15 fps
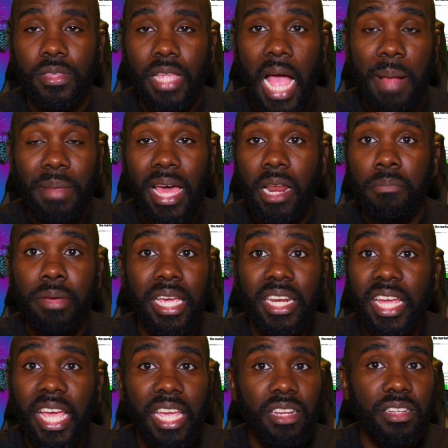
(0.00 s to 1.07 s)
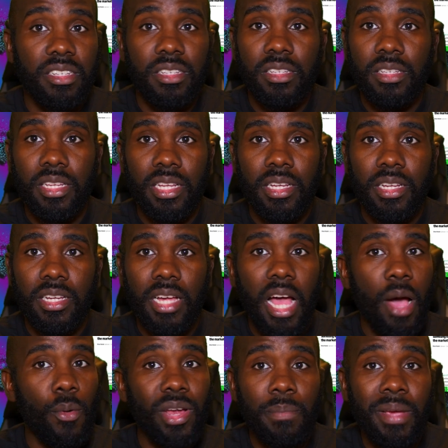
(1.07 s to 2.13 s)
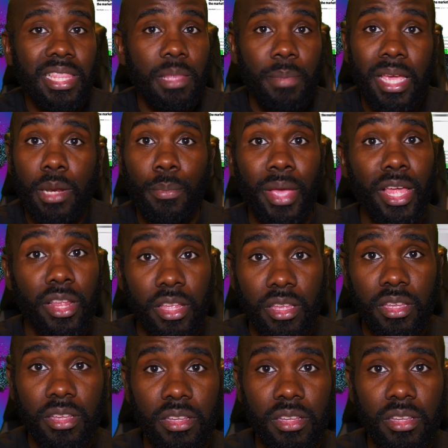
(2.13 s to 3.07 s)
I'm not a beta hater. I want to make the beta better.